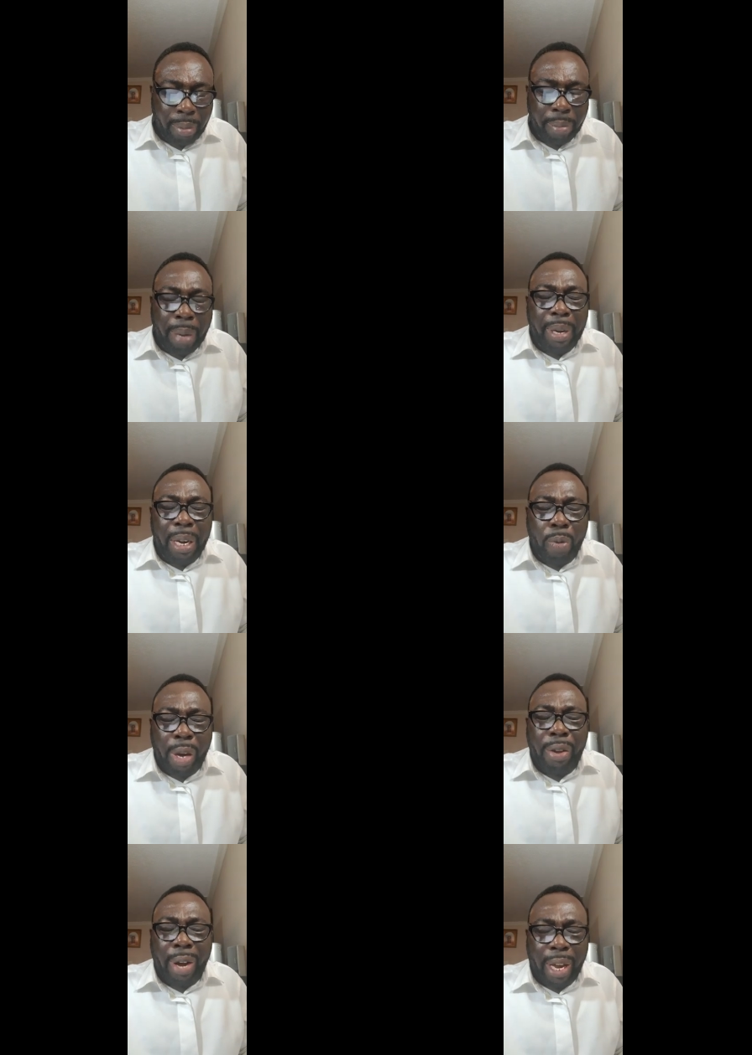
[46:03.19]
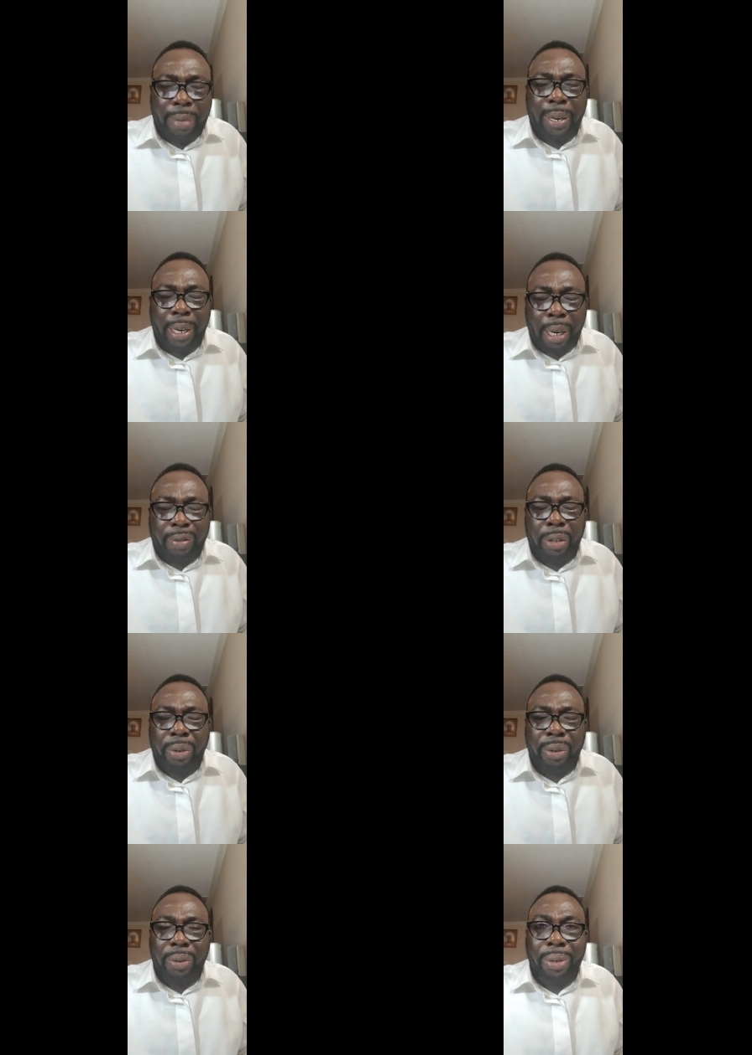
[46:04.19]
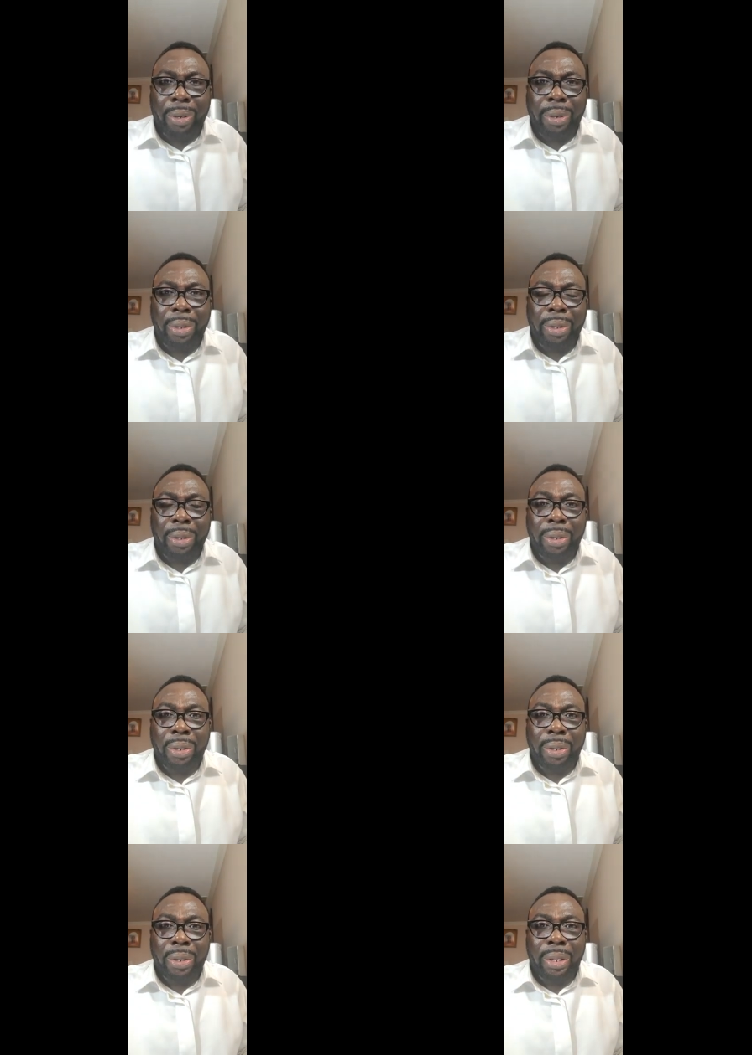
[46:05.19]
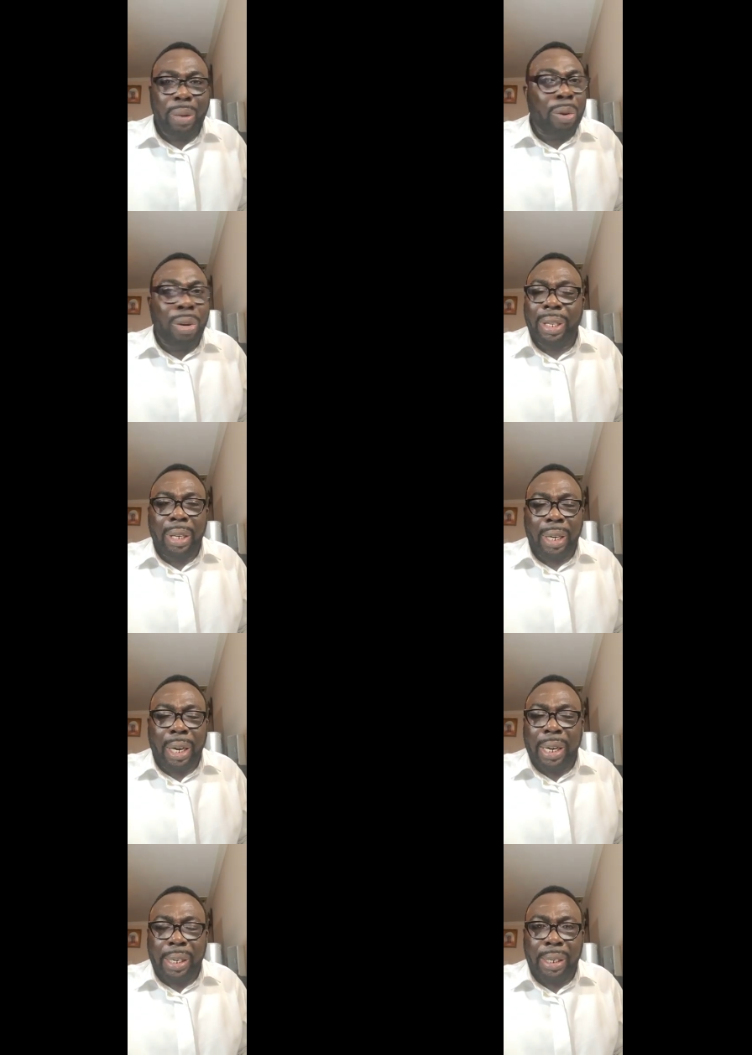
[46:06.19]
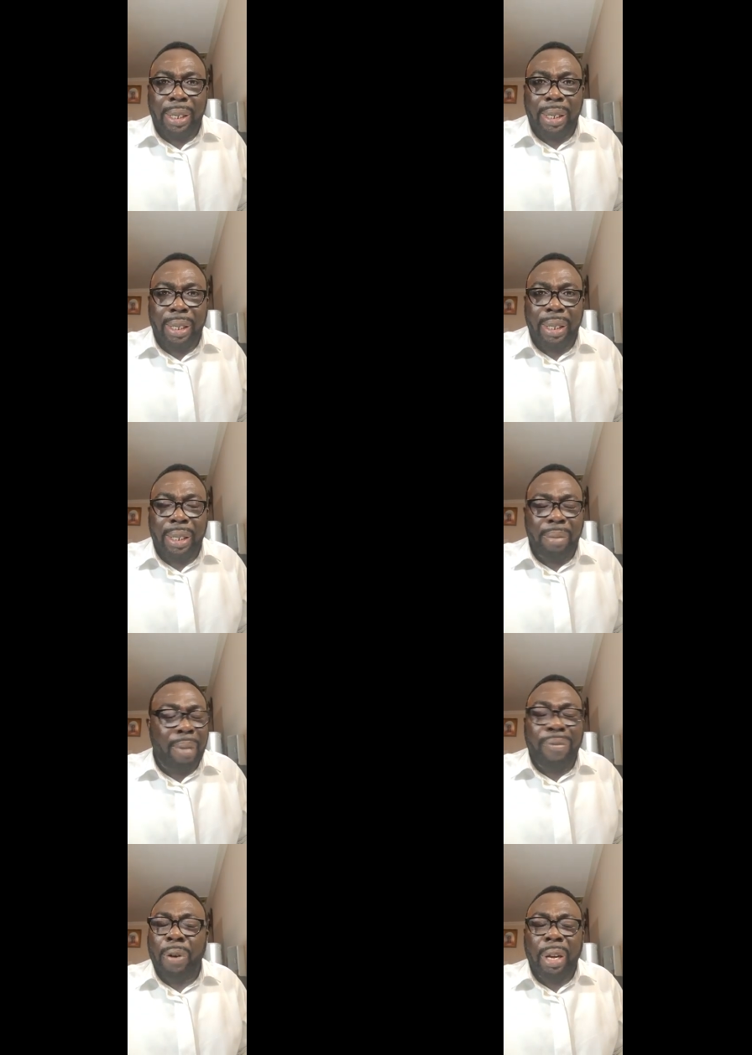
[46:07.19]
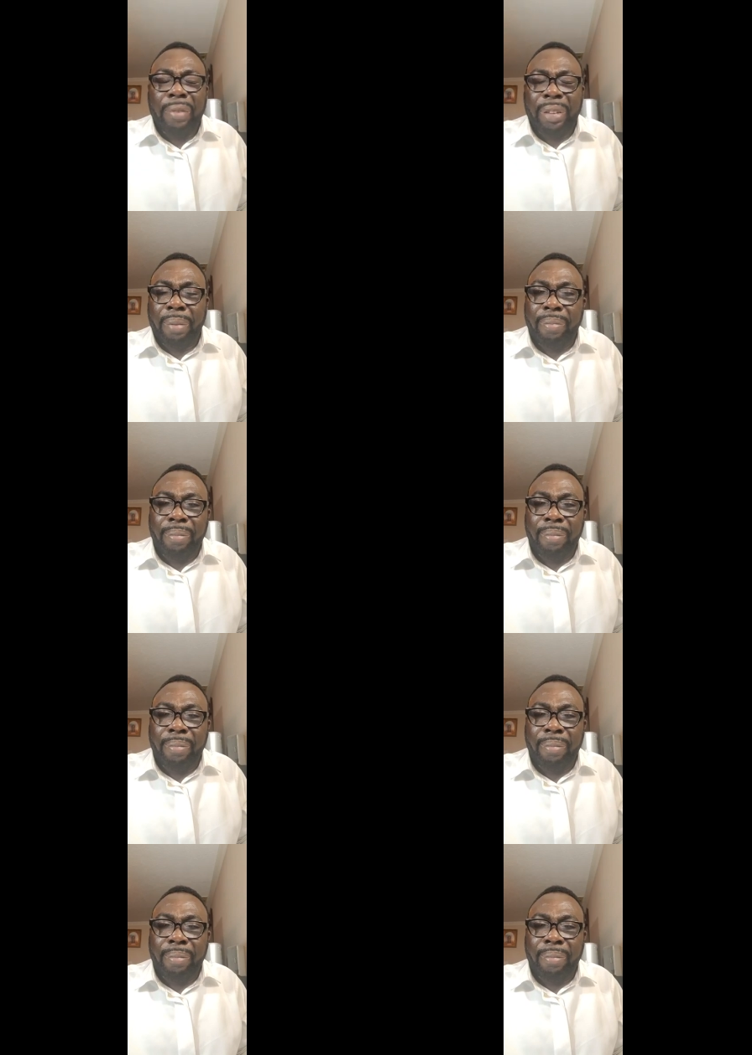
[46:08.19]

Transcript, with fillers: Maybe the way your husband left you was all right, but forgive him.